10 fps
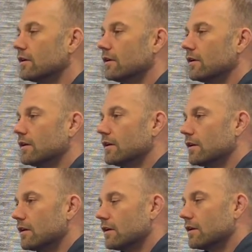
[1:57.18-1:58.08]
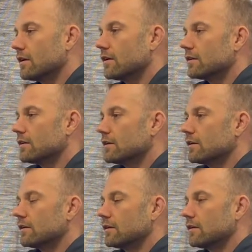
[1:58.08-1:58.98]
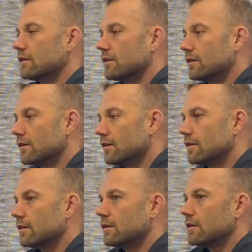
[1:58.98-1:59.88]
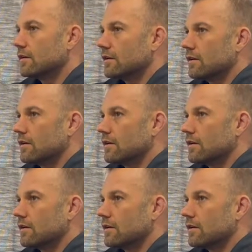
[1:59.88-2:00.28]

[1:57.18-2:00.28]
Nothing is said.